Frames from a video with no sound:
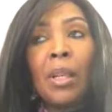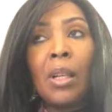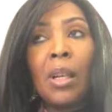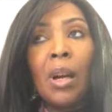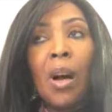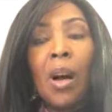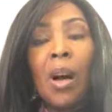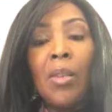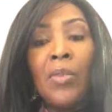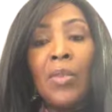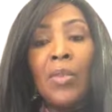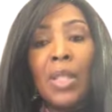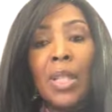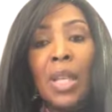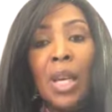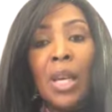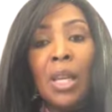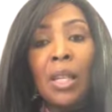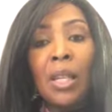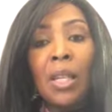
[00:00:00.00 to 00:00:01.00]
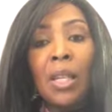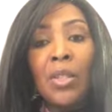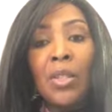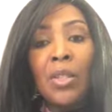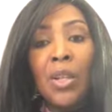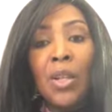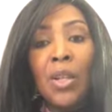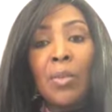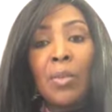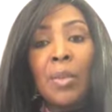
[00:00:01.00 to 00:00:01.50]
offset in
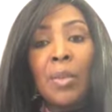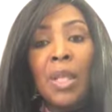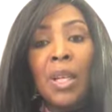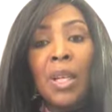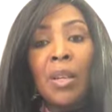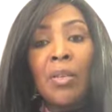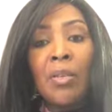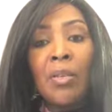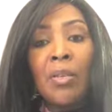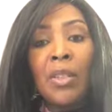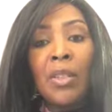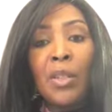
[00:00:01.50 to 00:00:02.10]
terms of,